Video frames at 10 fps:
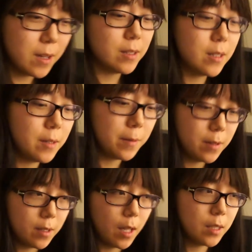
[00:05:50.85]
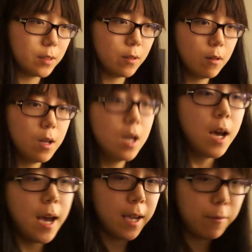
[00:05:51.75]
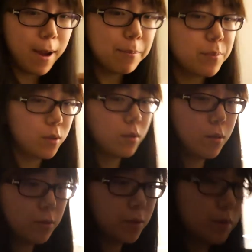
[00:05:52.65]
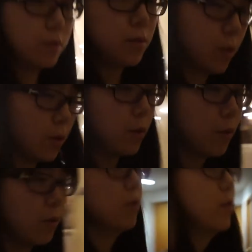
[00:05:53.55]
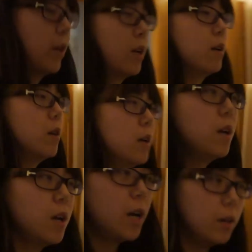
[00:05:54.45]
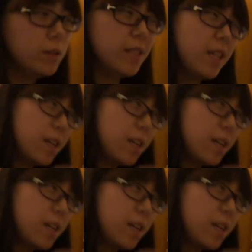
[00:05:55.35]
delivered today, so I wrapped those two. Yeah, I was